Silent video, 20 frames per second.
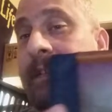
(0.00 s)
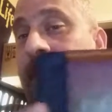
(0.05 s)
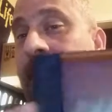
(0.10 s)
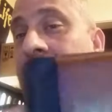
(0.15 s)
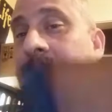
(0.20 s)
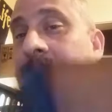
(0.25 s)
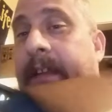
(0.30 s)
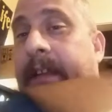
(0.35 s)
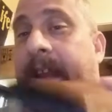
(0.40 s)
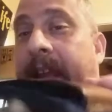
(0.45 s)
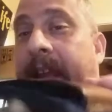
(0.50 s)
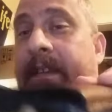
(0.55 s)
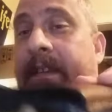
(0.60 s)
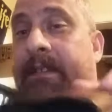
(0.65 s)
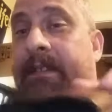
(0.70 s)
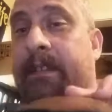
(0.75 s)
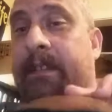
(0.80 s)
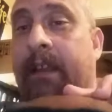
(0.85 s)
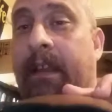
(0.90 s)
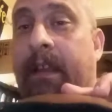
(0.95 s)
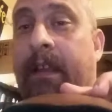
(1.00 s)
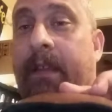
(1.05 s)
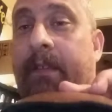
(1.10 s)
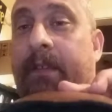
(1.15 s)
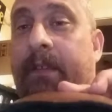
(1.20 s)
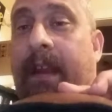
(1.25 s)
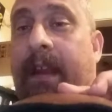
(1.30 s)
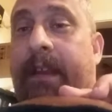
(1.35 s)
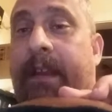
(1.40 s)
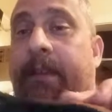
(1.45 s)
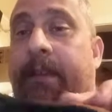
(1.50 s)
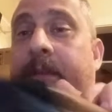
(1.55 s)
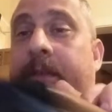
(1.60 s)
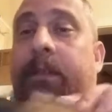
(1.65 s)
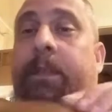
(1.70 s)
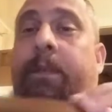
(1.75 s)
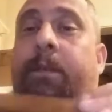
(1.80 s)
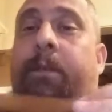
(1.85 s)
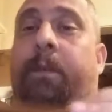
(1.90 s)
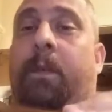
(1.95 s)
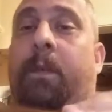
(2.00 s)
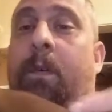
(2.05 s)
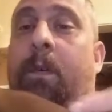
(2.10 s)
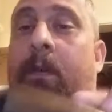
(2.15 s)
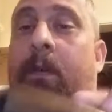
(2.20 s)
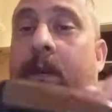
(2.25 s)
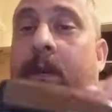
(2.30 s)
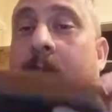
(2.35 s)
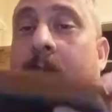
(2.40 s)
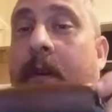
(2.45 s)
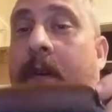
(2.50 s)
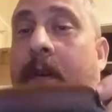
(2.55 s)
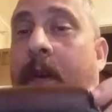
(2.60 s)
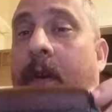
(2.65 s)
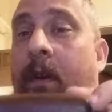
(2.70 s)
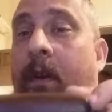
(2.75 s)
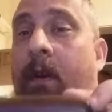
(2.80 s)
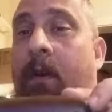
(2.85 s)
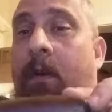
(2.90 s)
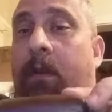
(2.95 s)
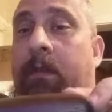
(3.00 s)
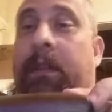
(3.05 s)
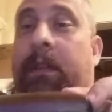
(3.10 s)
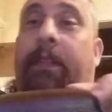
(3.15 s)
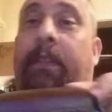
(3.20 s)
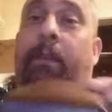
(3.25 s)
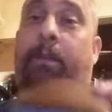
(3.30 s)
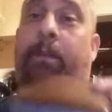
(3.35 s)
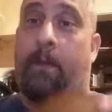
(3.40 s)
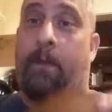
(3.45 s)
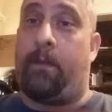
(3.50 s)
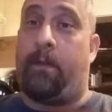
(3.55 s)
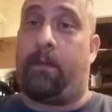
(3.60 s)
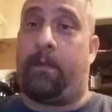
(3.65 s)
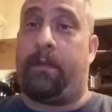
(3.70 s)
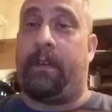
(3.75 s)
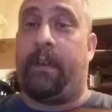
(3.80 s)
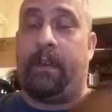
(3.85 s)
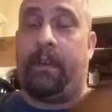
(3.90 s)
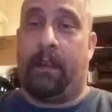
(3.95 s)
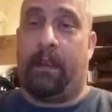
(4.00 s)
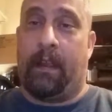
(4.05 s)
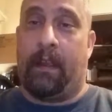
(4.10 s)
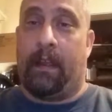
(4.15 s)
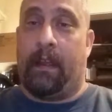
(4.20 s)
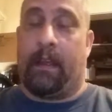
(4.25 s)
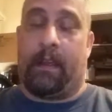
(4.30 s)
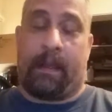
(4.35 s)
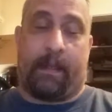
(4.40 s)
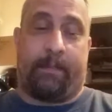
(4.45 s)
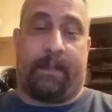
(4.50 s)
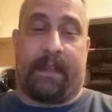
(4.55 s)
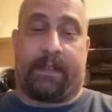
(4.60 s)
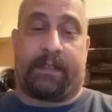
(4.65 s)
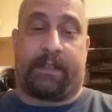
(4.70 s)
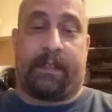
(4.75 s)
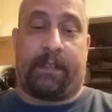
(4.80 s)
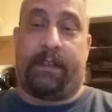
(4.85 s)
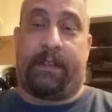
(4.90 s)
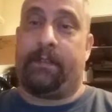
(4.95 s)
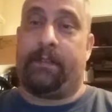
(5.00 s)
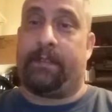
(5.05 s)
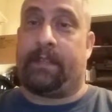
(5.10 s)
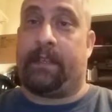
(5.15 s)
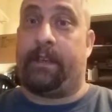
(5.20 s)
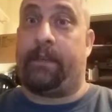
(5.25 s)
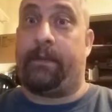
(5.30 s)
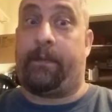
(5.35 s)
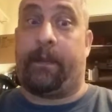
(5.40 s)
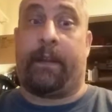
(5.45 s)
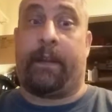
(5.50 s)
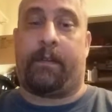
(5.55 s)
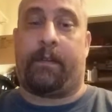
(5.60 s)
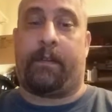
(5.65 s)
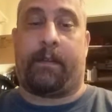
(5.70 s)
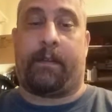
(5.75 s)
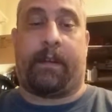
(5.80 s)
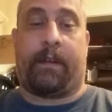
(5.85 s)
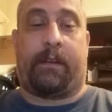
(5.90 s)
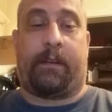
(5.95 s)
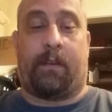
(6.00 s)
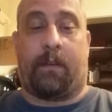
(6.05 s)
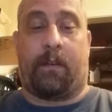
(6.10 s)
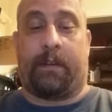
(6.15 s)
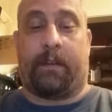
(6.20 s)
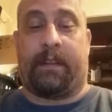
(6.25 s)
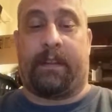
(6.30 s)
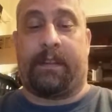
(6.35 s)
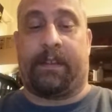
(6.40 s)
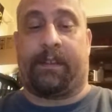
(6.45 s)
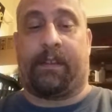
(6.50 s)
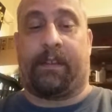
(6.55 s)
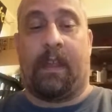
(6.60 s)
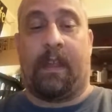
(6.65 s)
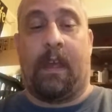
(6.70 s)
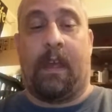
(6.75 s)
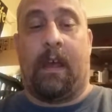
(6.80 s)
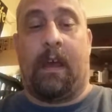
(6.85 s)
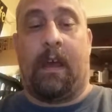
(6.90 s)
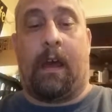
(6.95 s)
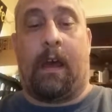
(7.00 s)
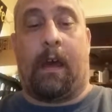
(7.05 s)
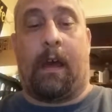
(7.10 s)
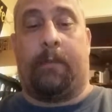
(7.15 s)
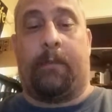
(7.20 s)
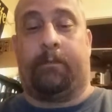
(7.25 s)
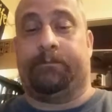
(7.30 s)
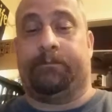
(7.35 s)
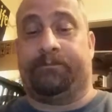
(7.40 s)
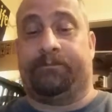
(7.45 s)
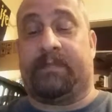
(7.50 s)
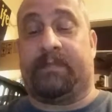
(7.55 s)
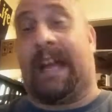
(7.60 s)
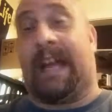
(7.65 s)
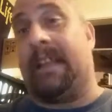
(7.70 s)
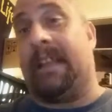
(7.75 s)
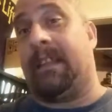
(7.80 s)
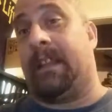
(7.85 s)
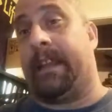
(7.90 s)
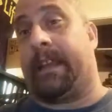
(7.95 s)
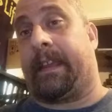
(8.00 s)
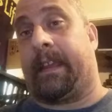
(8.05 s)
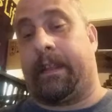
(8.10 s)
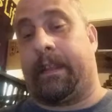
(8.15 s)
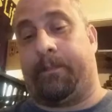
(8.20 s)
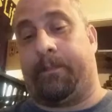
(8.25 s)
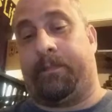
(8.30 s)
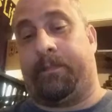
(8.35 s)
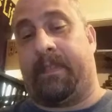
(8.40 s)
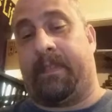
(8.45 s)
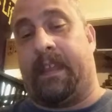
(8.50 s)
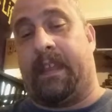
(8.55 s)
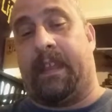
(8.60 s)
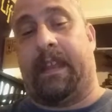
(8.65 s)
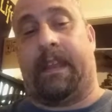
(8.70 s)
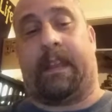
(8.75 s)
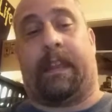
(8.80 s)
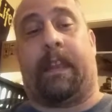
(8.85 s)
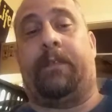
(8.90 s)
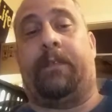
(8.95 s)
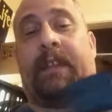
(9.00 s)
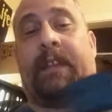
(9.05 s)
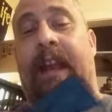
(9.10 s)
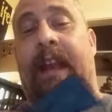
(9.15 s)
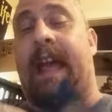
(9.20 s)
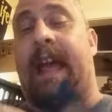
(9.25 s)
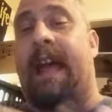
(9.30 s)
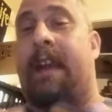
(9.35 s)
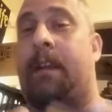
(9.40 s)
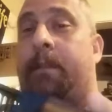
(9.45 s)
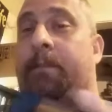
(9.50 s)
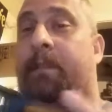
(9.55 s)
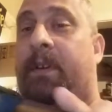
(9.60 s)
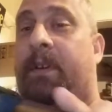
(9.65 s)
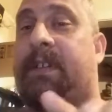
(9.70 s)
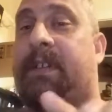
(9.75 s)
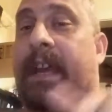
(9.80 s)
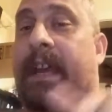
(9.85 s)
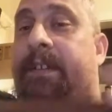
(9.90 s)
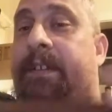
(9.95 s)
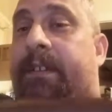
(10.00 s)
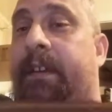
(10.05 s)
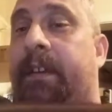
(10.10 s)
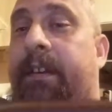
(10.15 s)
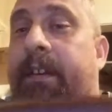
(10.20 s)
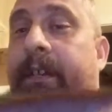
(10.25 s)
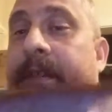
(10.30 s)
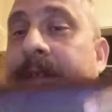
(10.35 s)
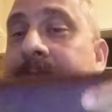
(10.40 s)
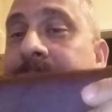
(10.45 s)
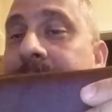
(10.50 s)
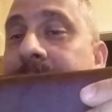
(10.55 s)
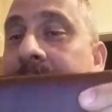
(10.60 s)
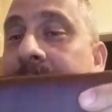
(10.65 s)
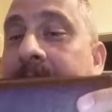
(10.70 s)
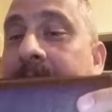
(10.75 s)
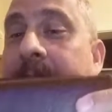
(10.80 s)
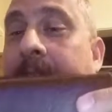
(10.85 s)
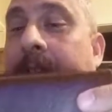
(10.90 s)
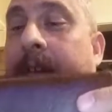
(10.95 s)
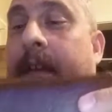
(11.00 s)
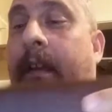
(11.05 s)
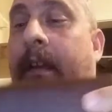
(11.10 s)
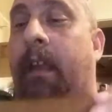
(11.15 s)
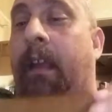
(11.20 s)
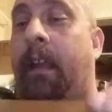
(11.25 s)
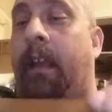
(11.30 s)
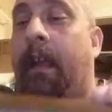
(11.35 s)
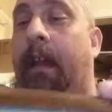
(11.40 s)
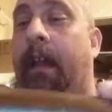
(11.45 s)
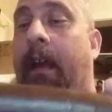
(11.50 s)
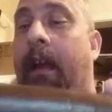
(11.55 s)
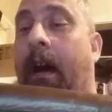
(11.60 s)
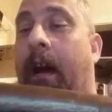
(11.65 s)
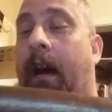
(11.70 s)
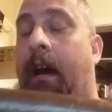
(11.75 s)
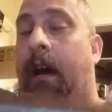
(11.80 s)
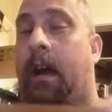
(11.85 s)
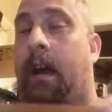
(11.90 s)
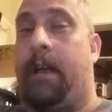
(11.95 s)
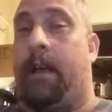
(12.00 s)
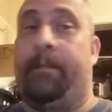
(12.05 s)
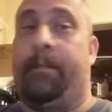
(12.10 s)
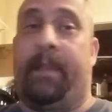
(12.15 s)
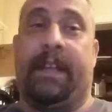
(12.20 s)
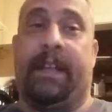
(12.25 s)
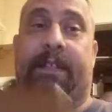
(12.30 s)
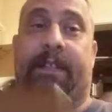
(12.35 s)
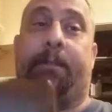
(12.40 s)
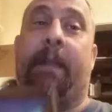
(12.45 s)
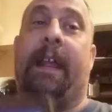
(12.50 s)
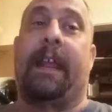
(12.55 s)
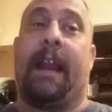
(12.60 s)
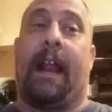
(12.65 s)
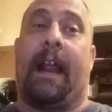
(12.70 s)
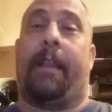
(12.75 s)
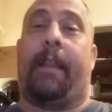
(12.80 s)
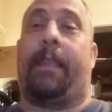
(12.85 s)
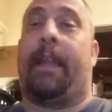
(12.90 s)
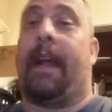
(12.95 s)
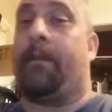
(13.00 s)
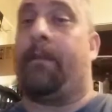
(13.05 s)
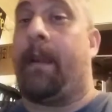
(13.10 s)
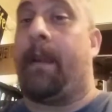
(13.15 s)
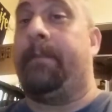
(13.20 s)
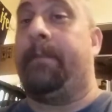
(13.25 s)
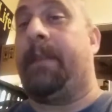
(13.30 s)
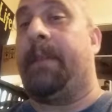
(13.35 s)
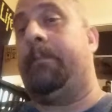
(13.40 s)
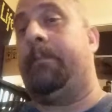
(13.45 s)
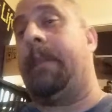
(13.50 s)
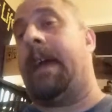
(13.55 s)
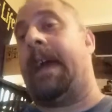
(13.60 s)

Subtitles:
it's a little case that I use for holding the phone. I'm actually using to video record this. I like it. It gives an added protection to the screen. It's made out of that remnant